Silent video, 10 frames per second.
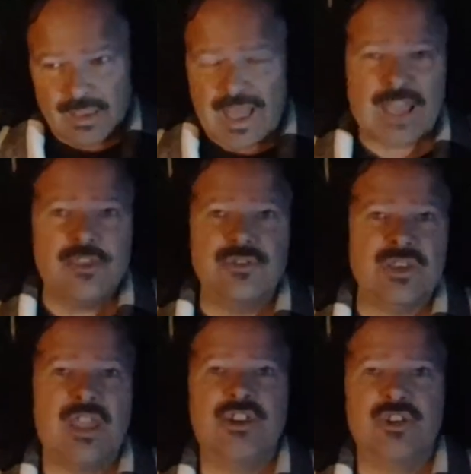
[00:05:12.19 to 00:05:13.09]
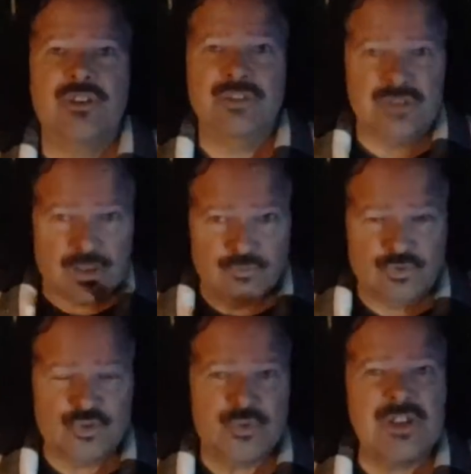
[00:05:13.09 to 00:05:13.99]
accusations of
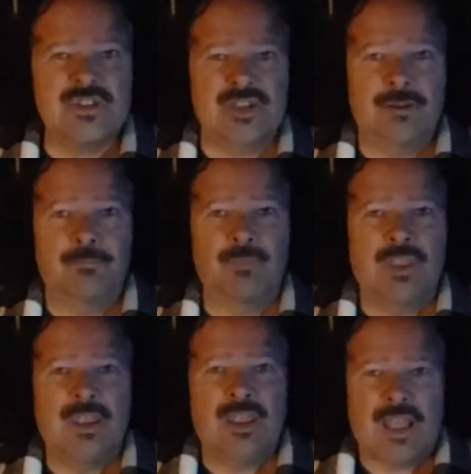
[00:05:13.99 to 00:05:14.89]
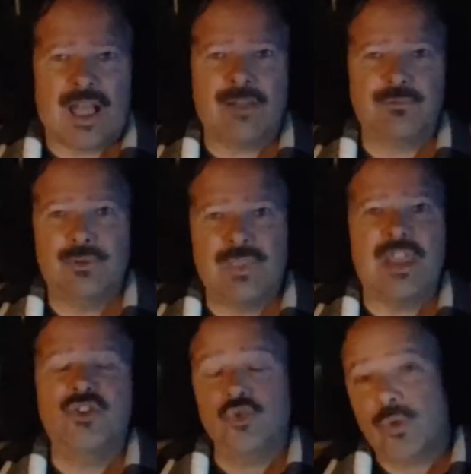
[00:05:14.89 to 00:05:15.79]
treason after they
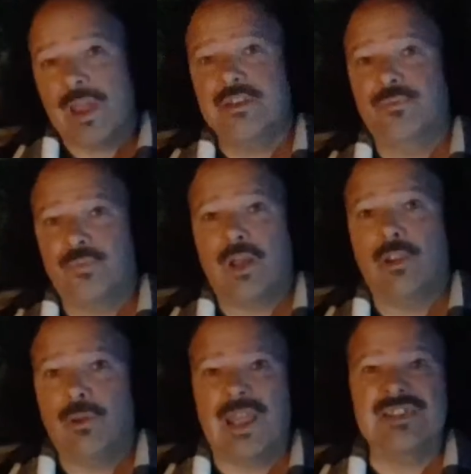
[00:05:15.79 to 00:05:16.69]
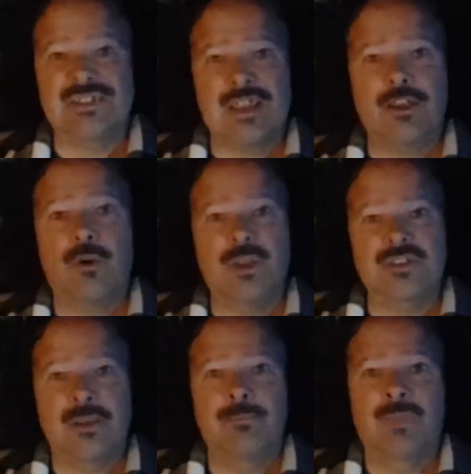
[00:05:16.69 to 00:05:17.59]
tried to follow
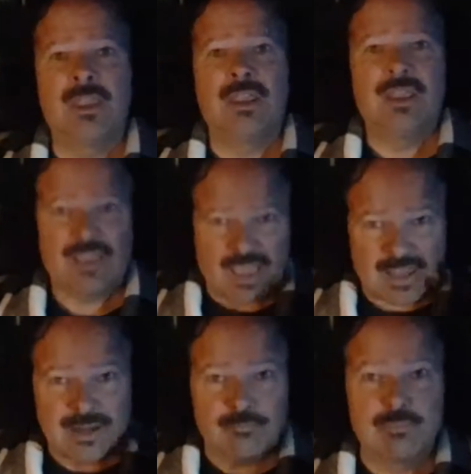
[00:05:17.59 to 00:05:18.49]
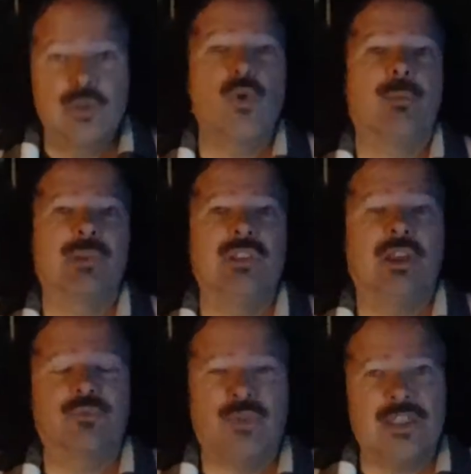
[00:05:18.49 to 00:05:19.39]
Lysenkoism and it blew up in
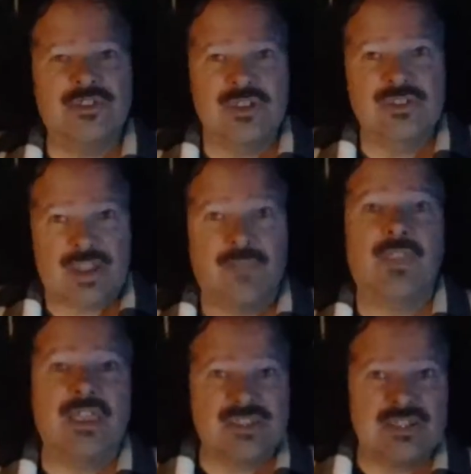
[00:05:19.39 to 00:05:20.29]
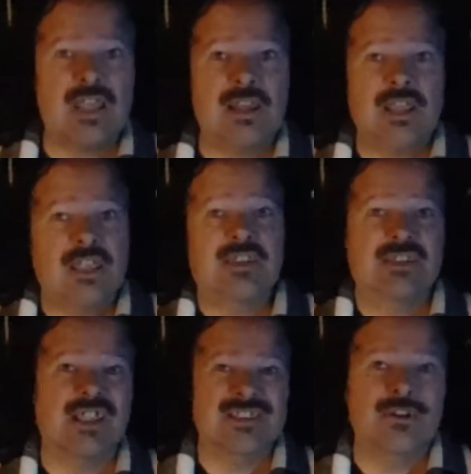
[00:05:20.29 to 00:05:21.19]
their faces and they said it
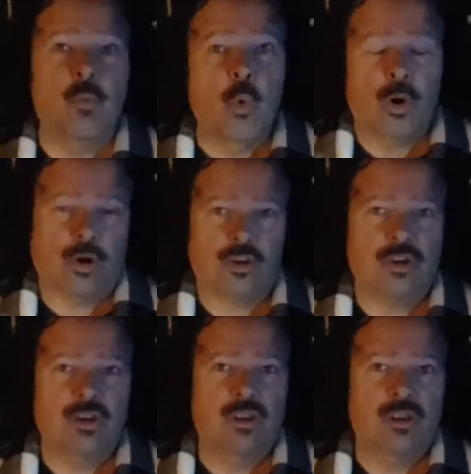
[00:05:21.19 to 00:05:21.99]
doesn't work.